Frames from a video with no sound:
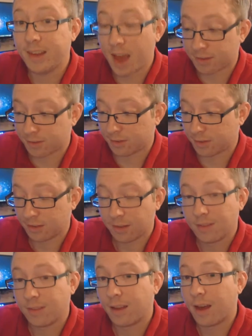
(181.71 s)
Yes,
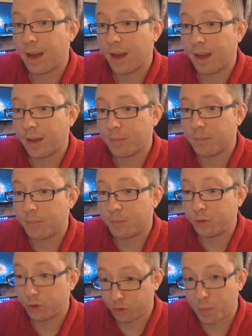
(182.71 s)

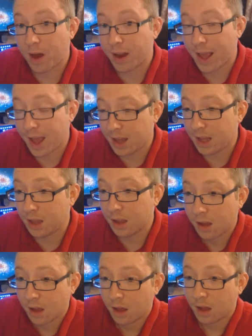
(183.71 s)
just about
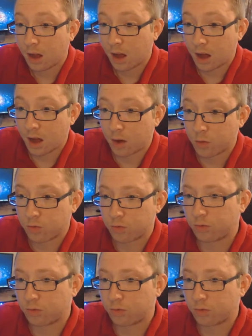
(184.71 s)
any uh,